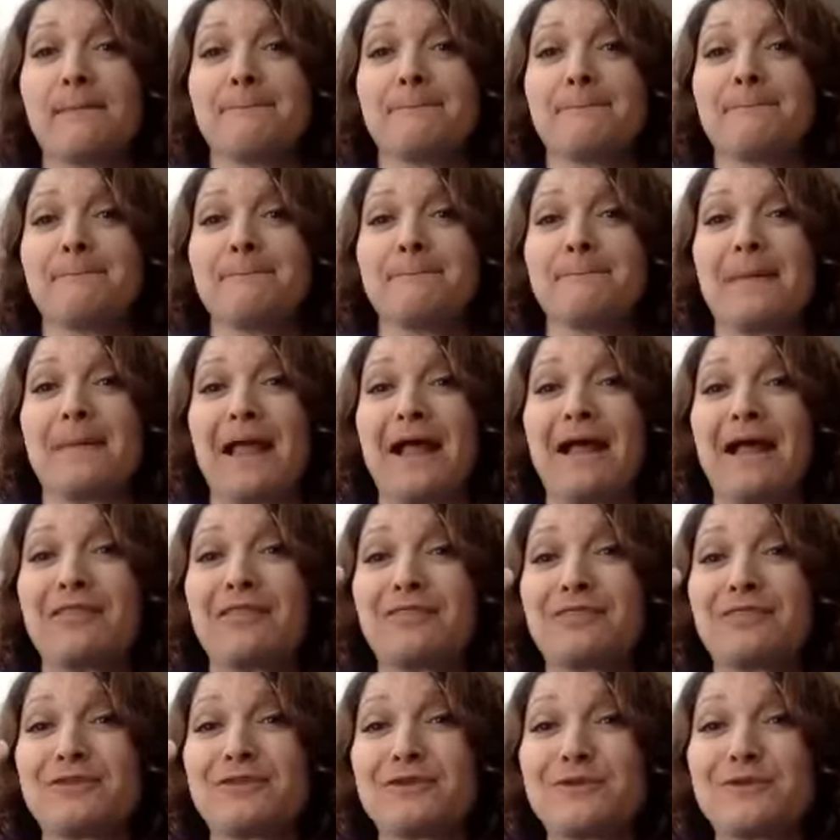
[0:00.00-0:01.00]

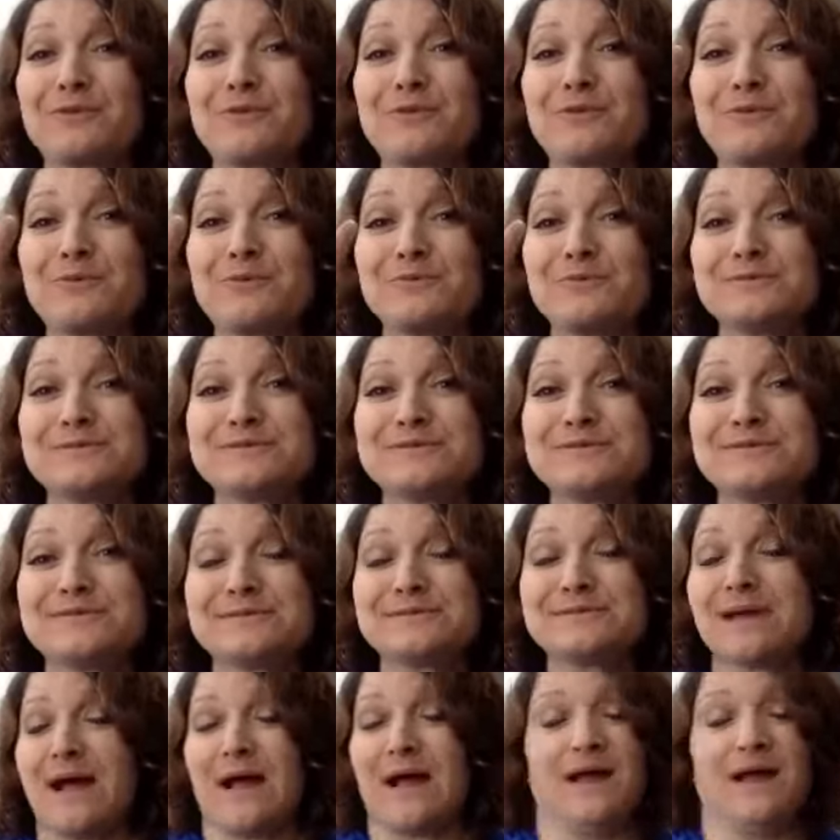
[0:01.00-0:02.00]
Matthews.
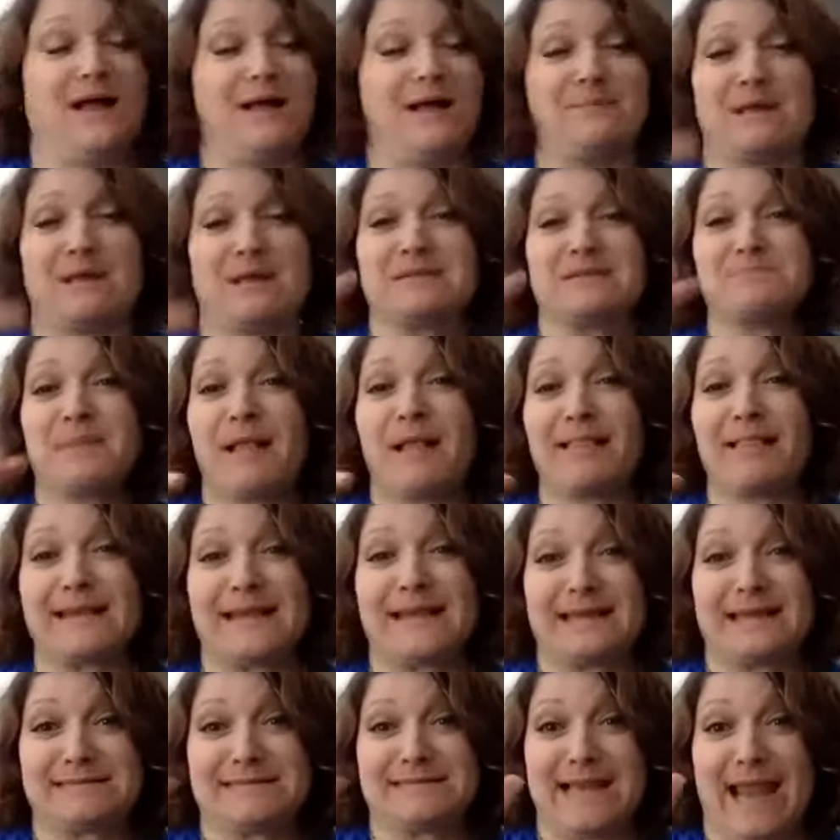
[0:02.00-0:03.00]
I'm not spelling
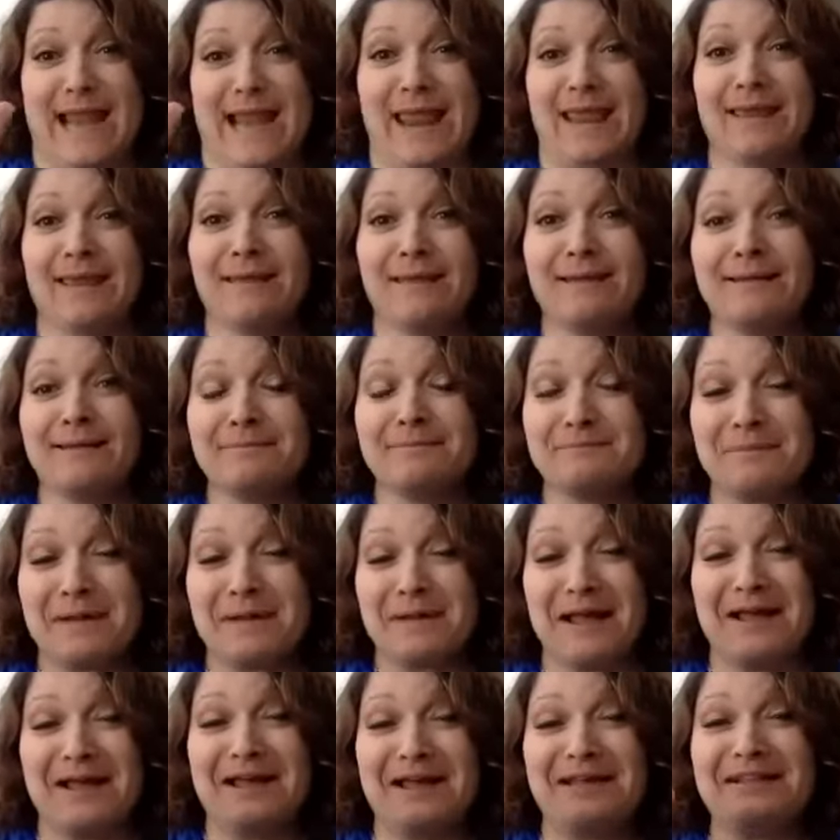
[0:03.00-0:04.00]
it today.
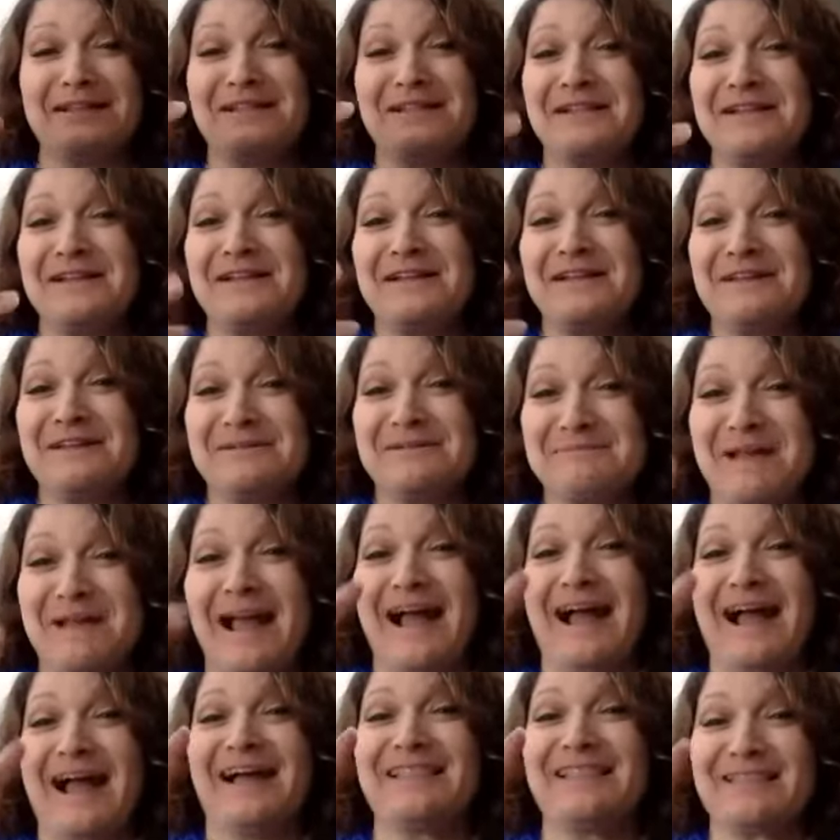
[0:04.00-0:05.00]

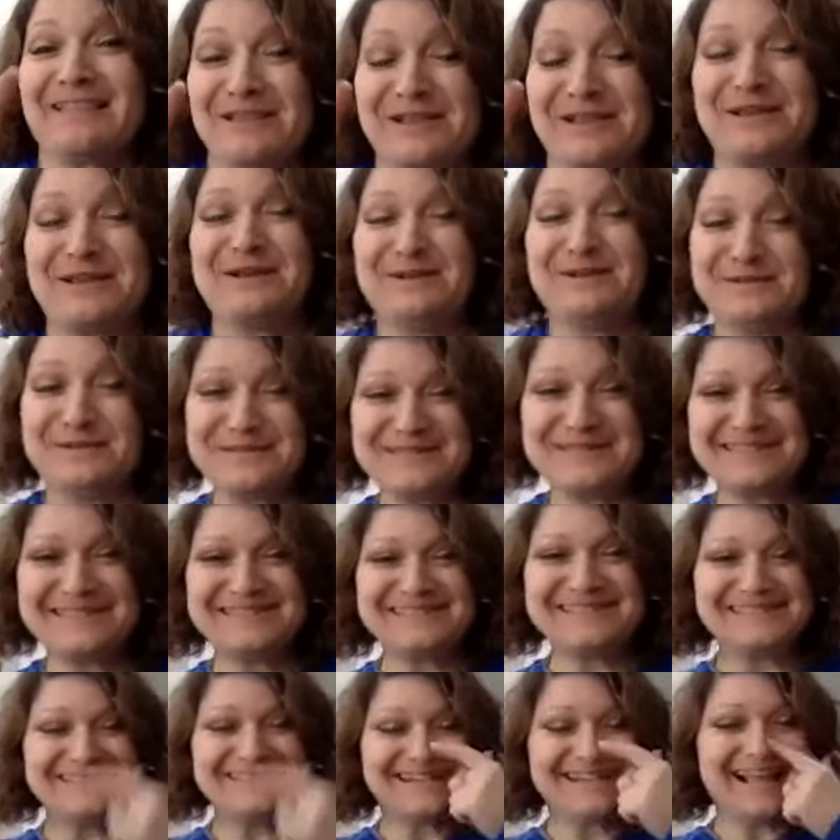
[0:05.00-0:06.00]
Matthew
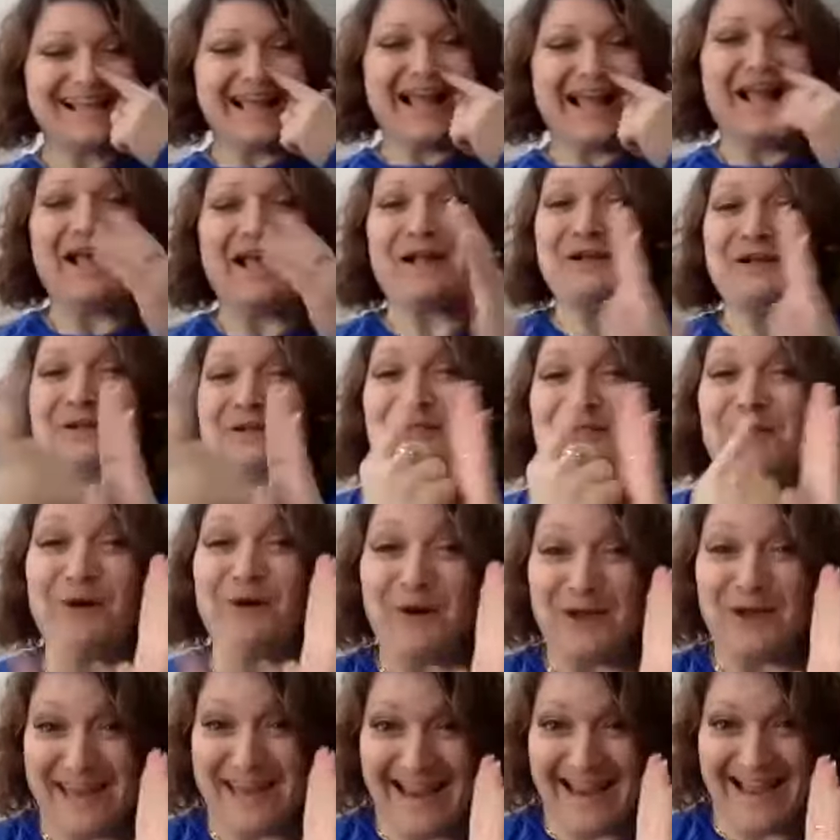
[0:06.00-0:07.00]

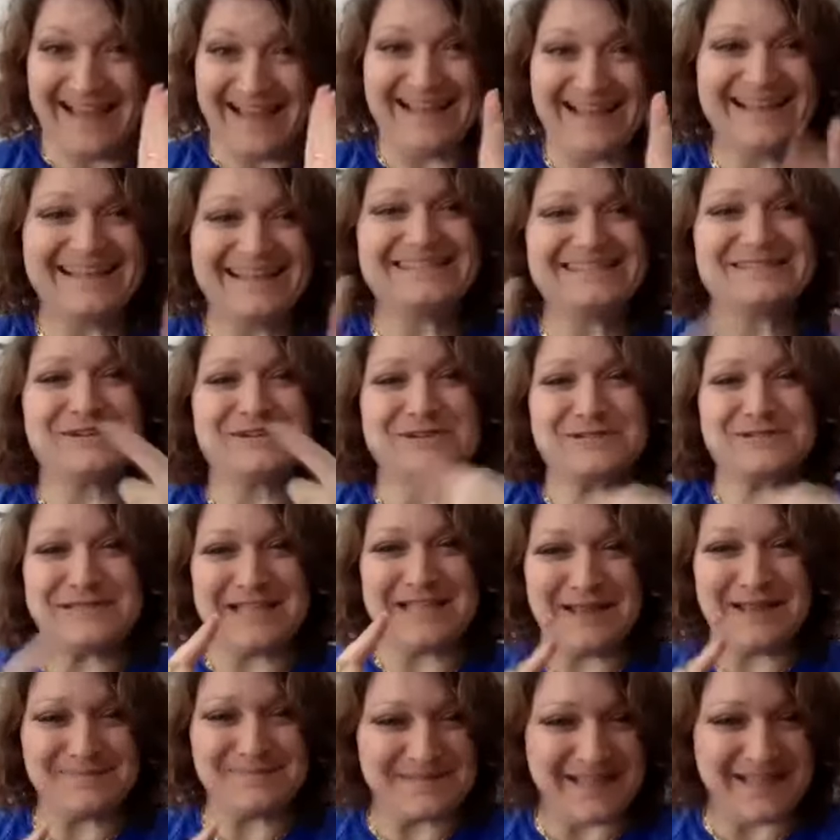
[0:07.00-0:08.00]
Gloria is her
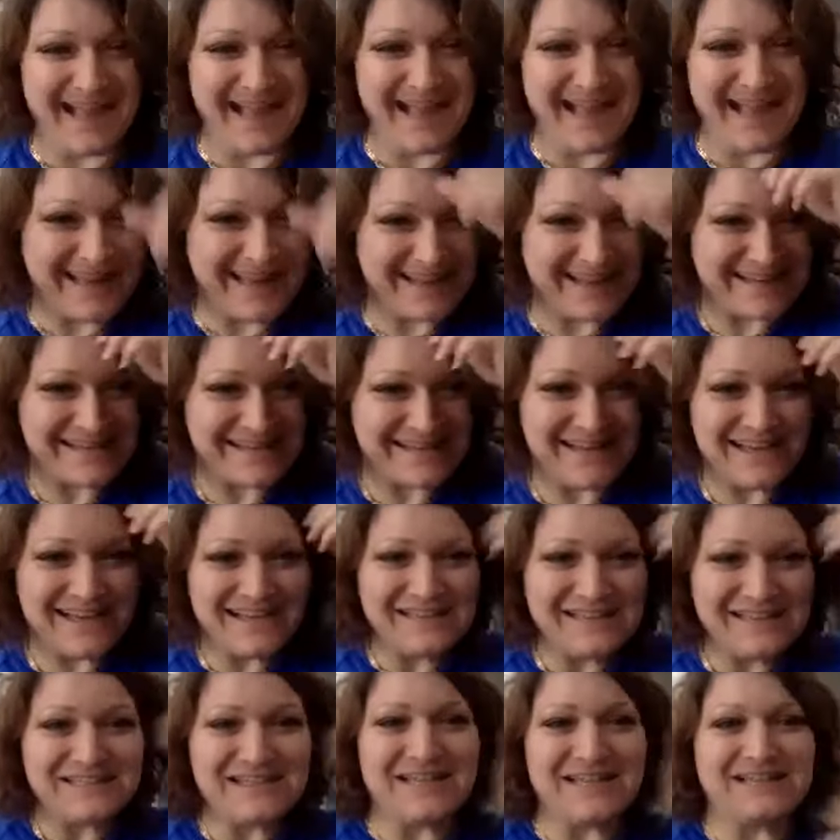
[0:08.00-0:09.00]
name time.
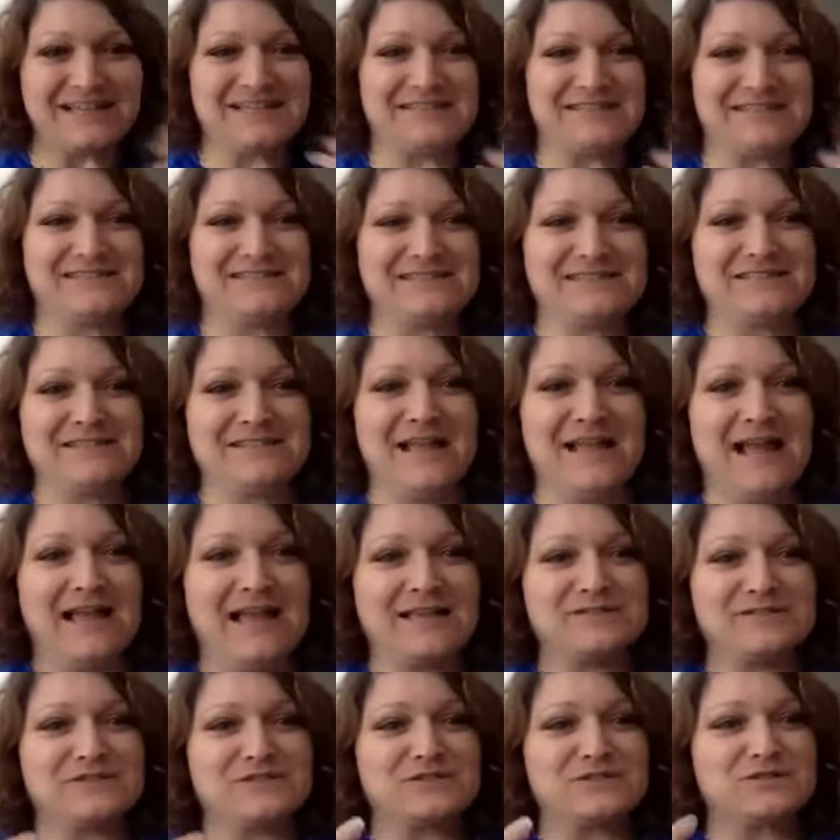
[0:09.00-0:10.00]
And
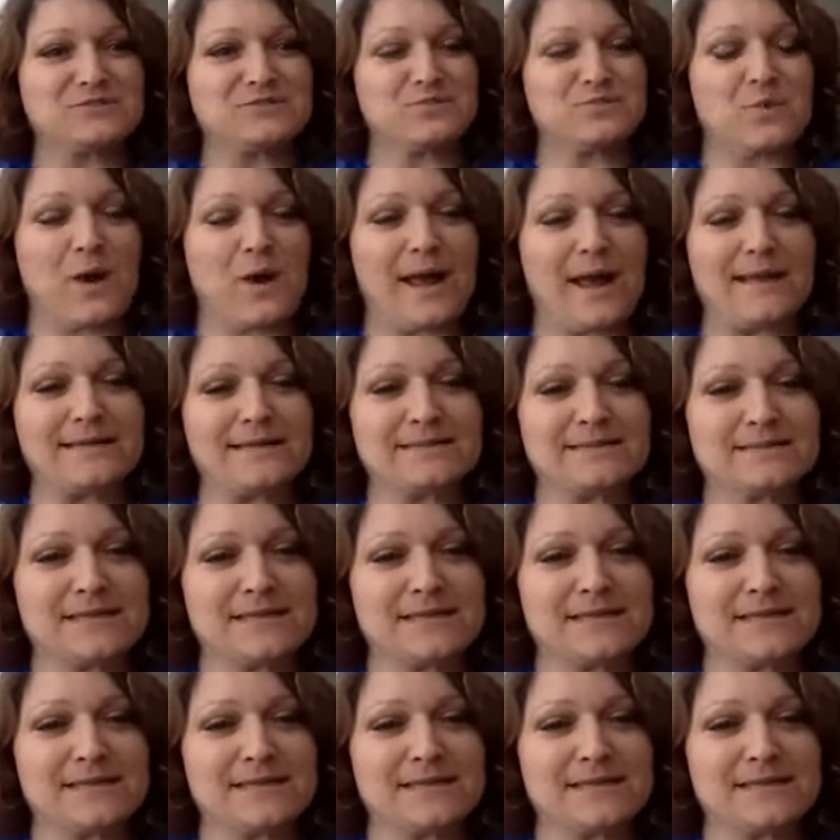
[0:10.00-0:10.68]
I just wanted to